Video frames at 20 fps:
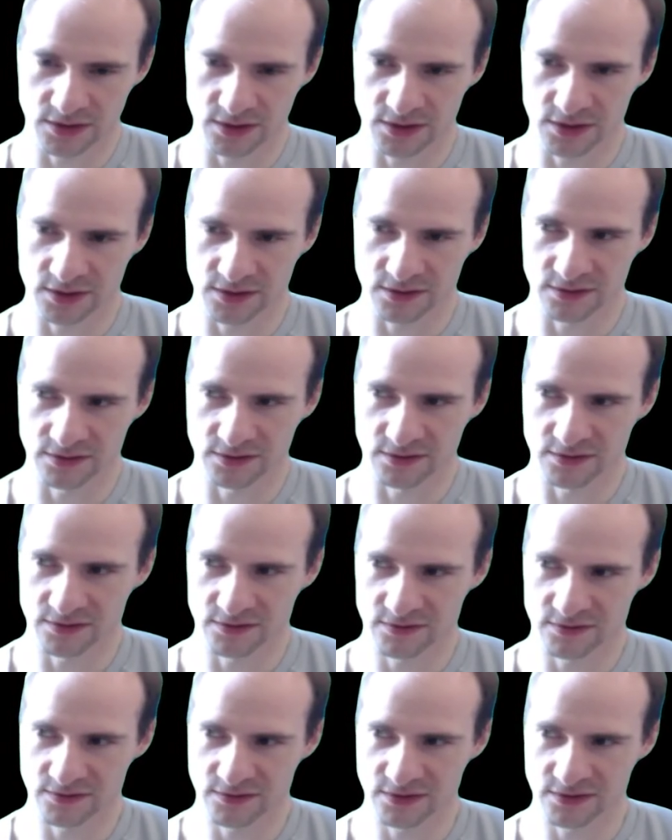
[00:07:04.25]
Uh,
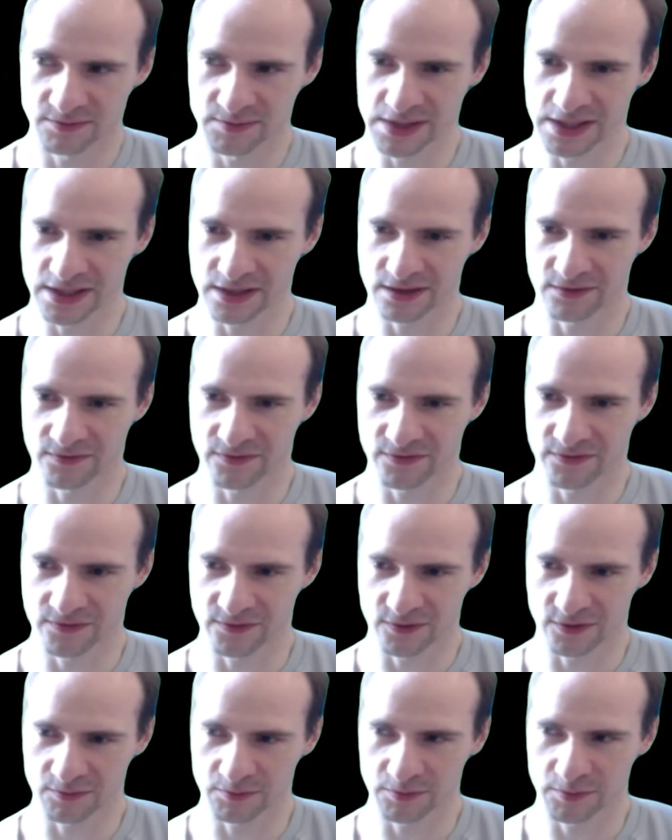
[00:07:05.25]
he played it
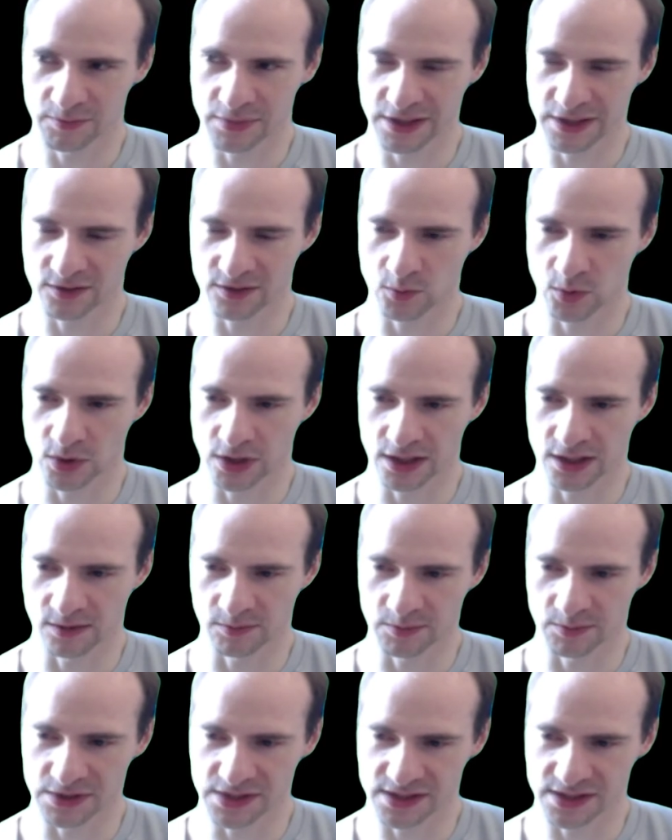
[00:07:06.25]
played it well.
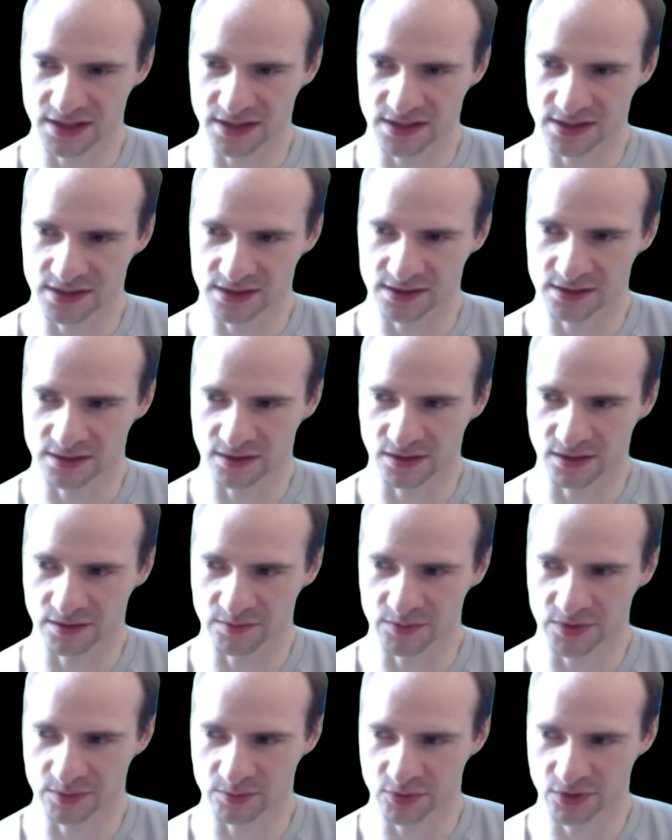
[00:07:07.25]
Besides uh,
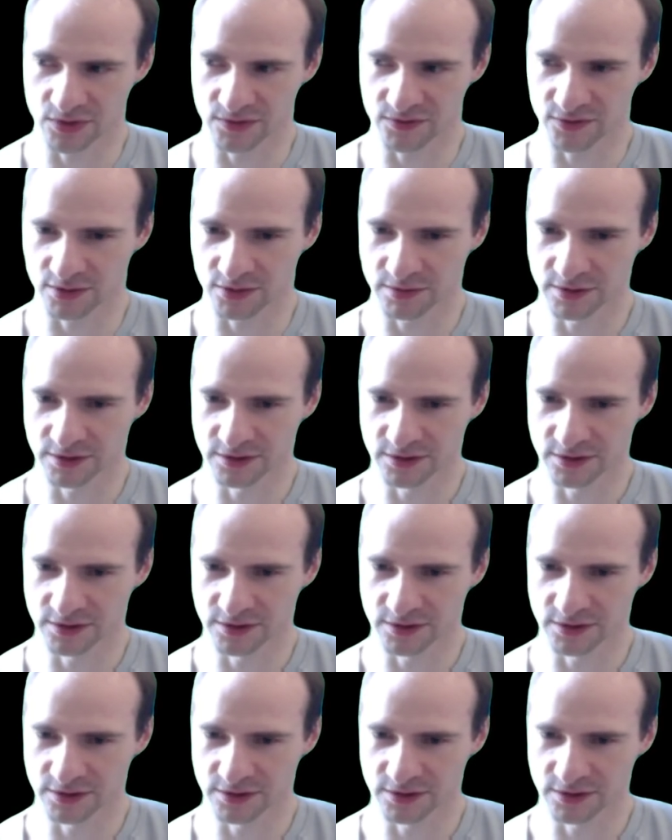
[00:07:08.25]
limping preflop.